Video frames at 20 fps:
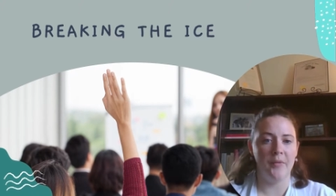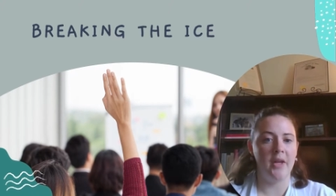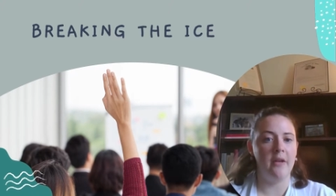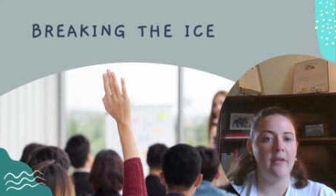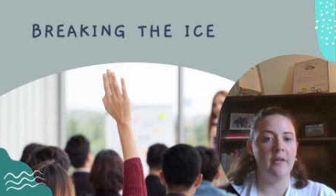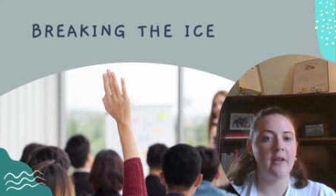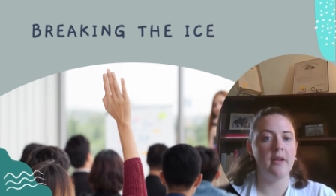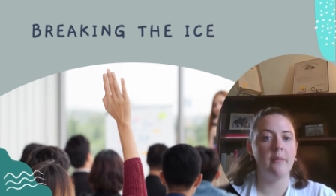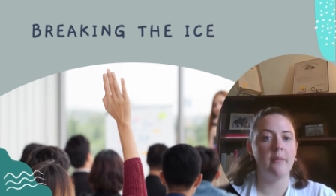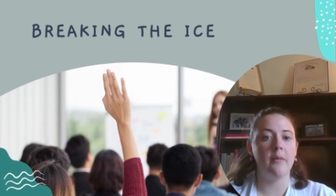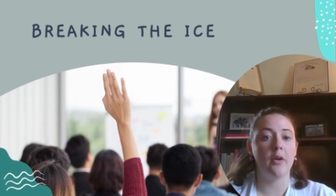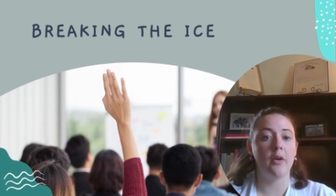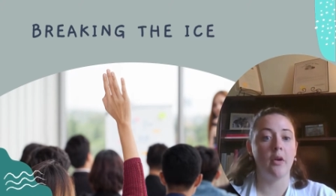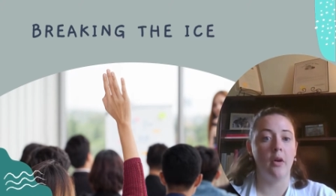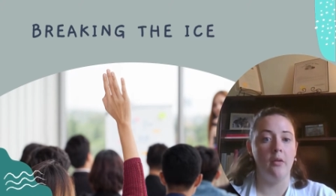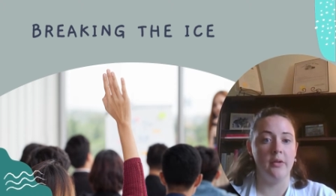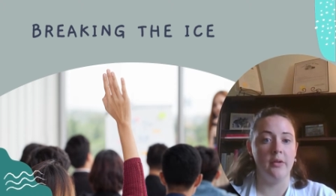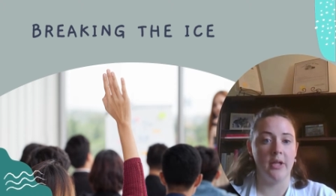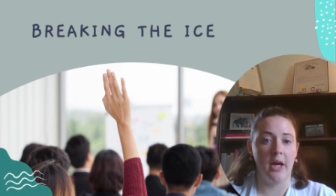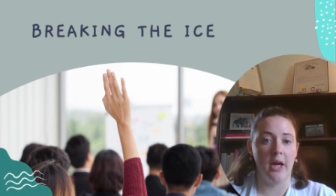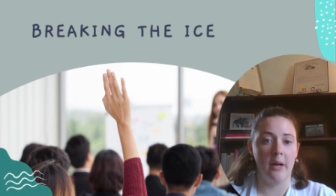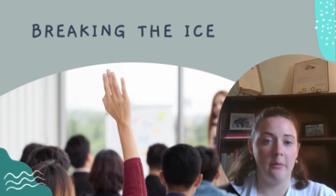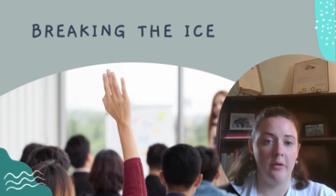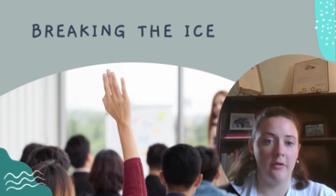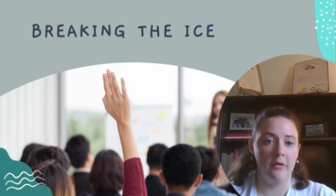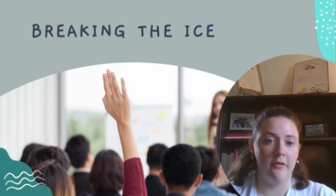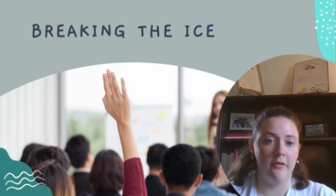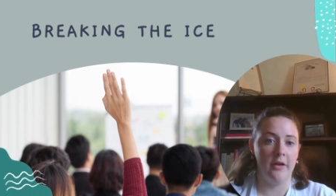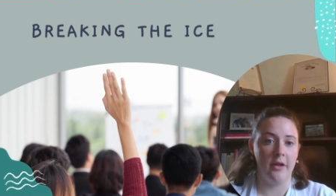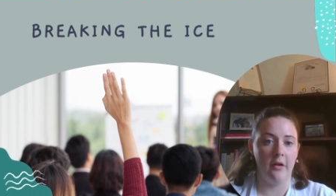giving them their own time
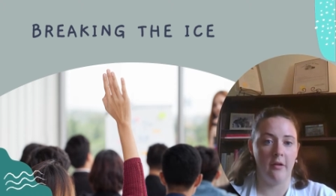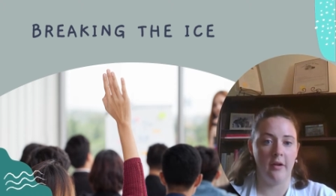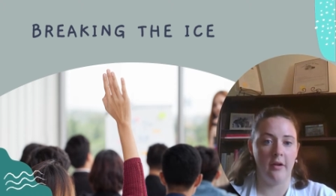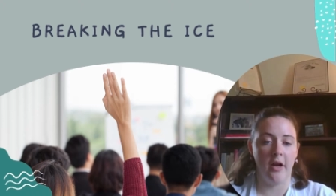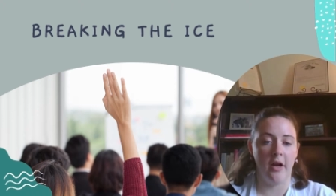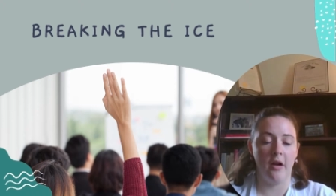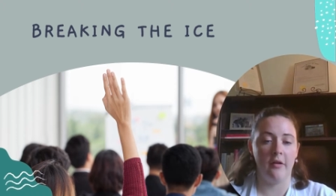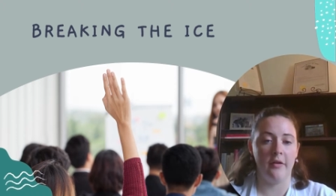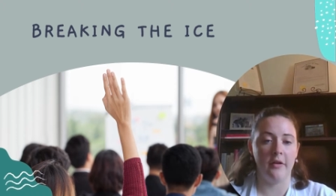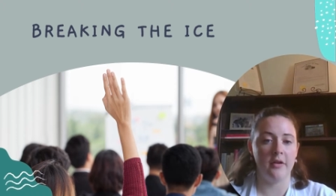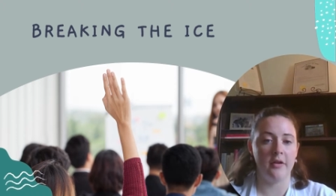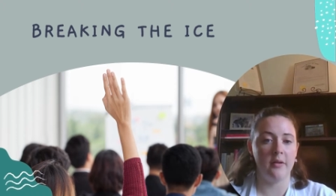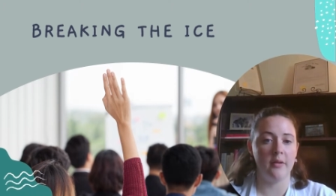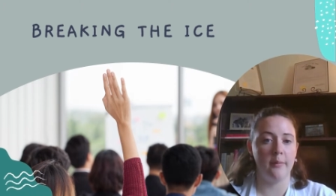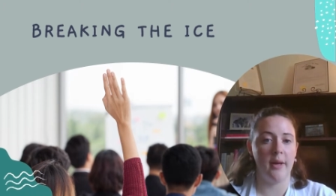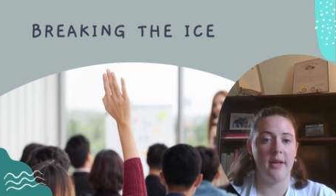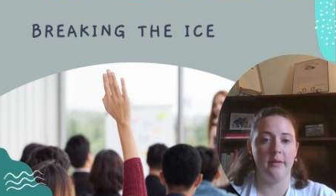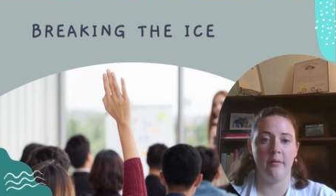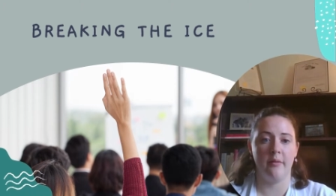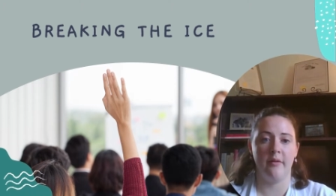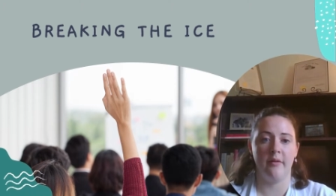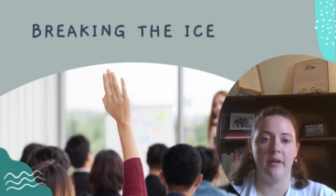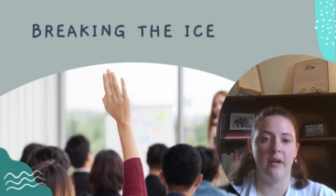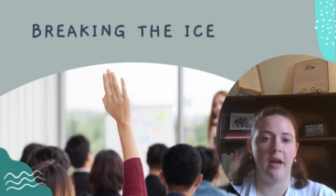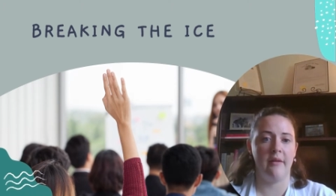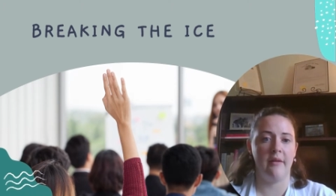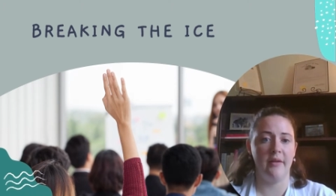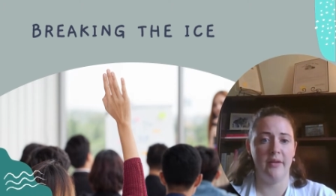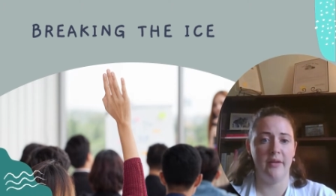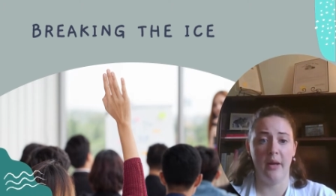to figure it out in their space
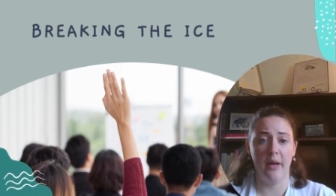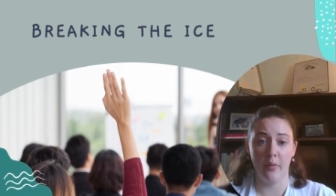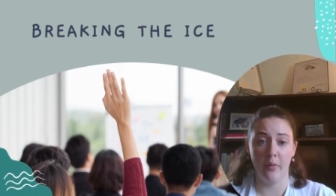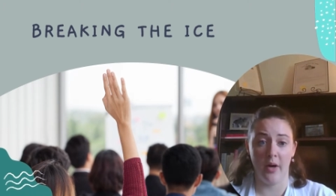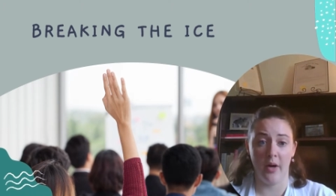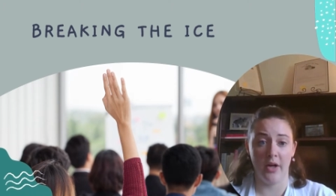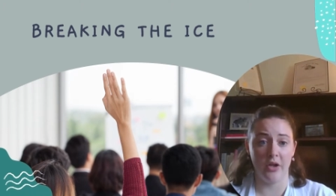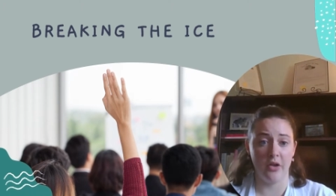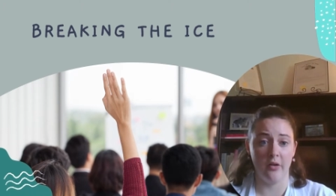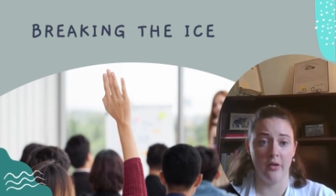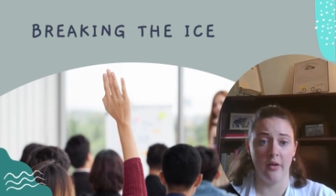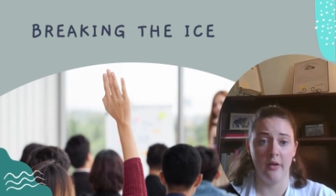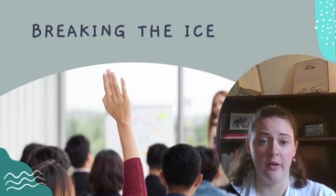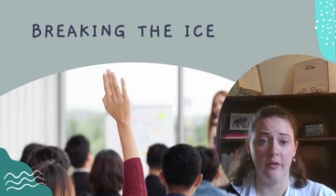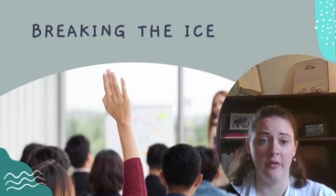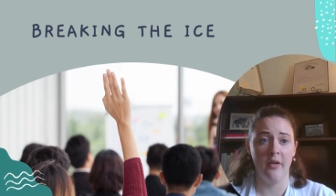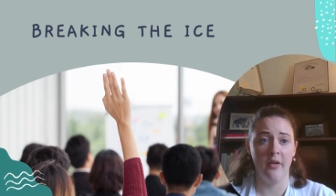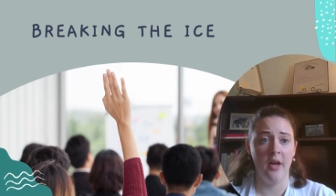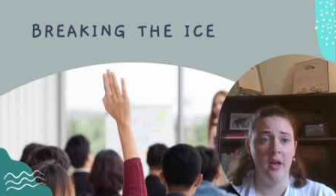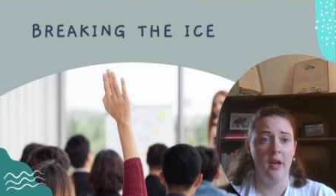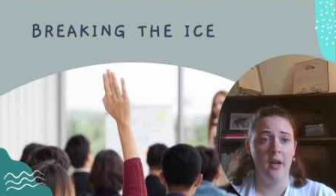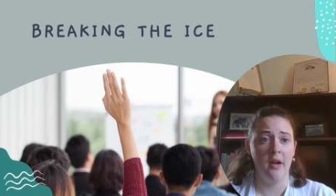without having that pressure of